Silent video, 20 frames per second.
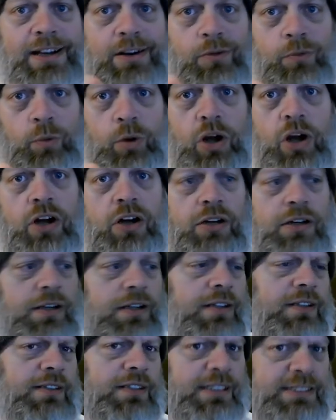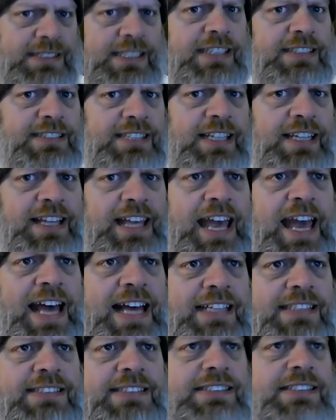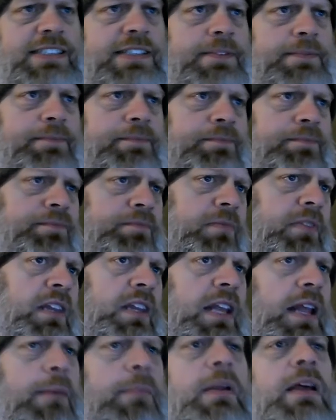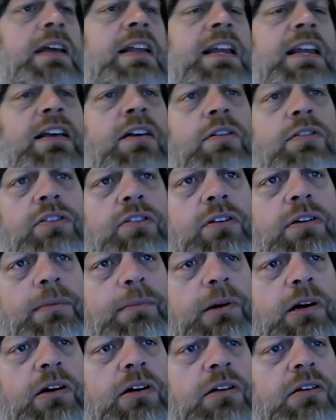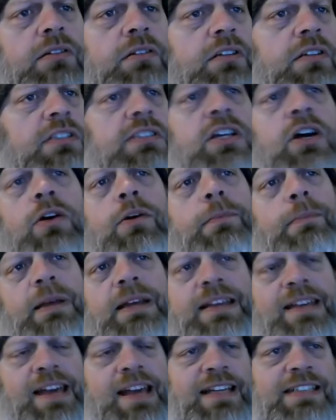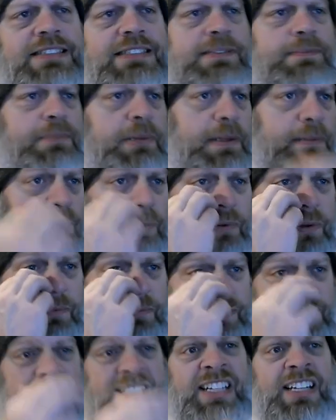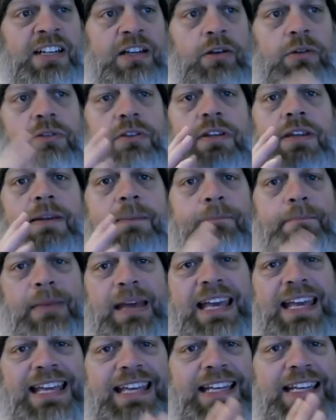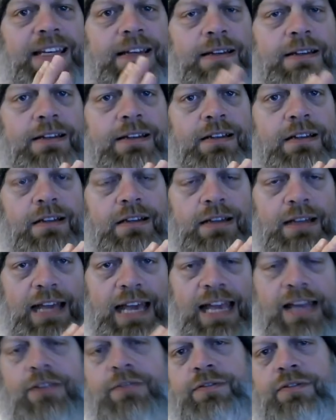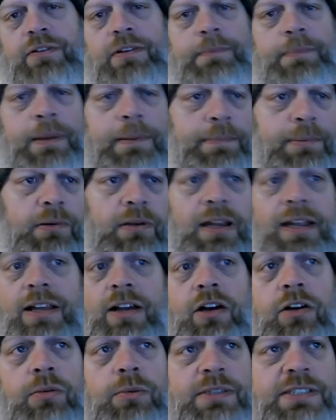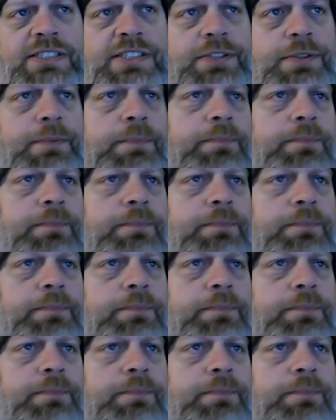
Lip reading: Wrong. Let's get to the cast. I'm not going to go through them all. There's a whole big cast of people. I'm just going to go through the main handful of people like I always do.